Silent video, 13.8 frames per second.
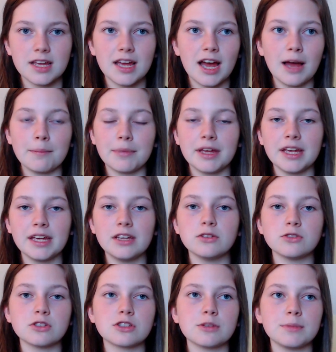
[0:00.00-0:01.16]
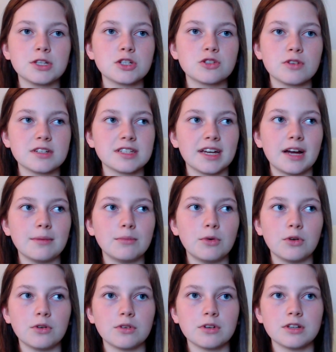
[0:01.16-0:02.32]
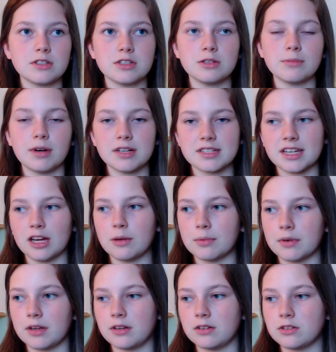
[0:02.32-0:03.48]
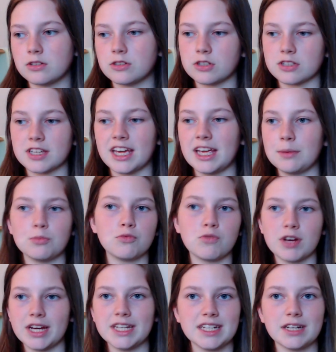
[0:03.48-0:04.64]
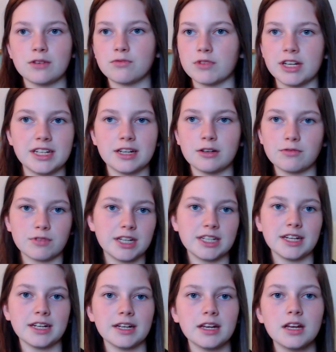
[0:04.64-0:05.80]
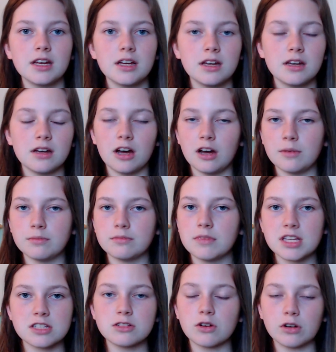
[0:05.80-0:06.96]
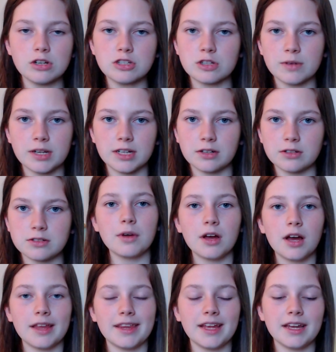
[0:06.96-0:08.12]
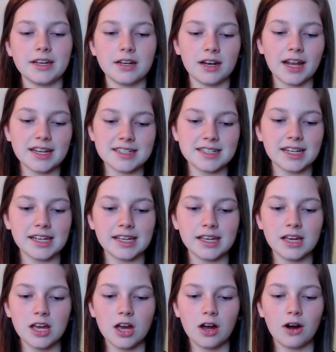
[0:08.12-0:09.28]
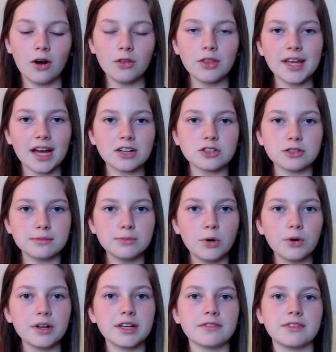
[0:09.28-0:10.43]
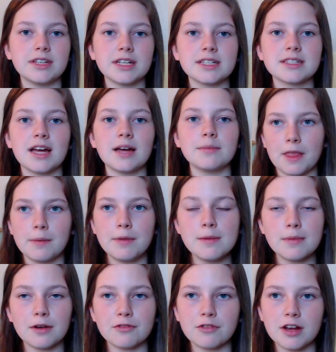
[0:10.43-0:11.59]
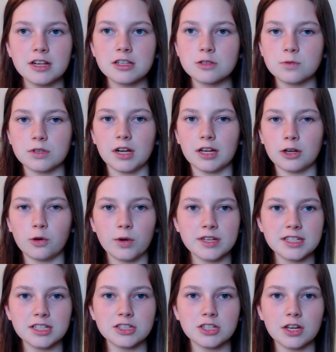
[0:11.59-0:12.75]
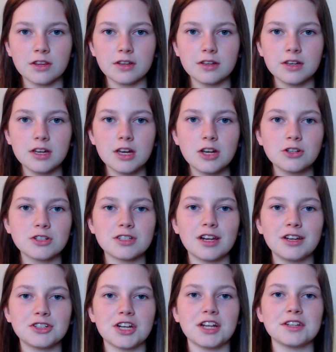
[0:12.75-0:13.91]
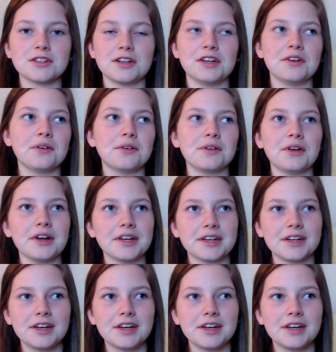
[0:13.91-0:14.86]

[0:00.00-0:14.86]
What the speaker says: and B, you're just going to be stressing out more because you might stay up and just keep reading and reading and reading. It's not going to do you any good. And then lastly, on the actual morning of the exam, me and my friends would like quiz each other, just like gently, not like